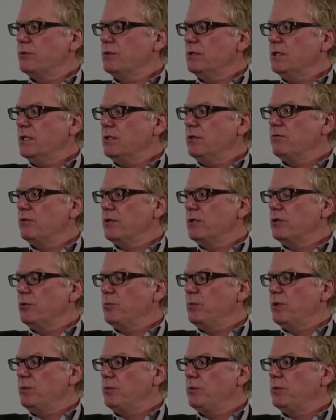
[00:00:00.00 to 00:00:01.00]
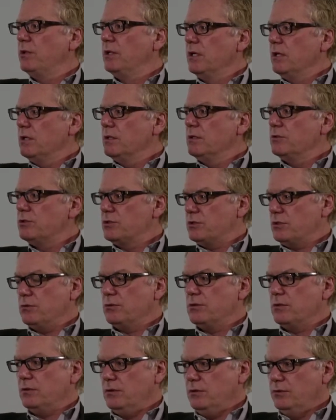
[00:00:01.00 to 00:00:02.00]
When you get over 100 people, you
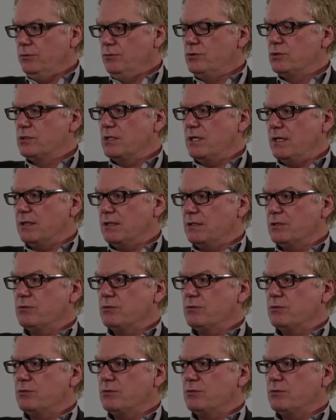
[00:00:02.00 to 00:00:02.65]
start to lose that.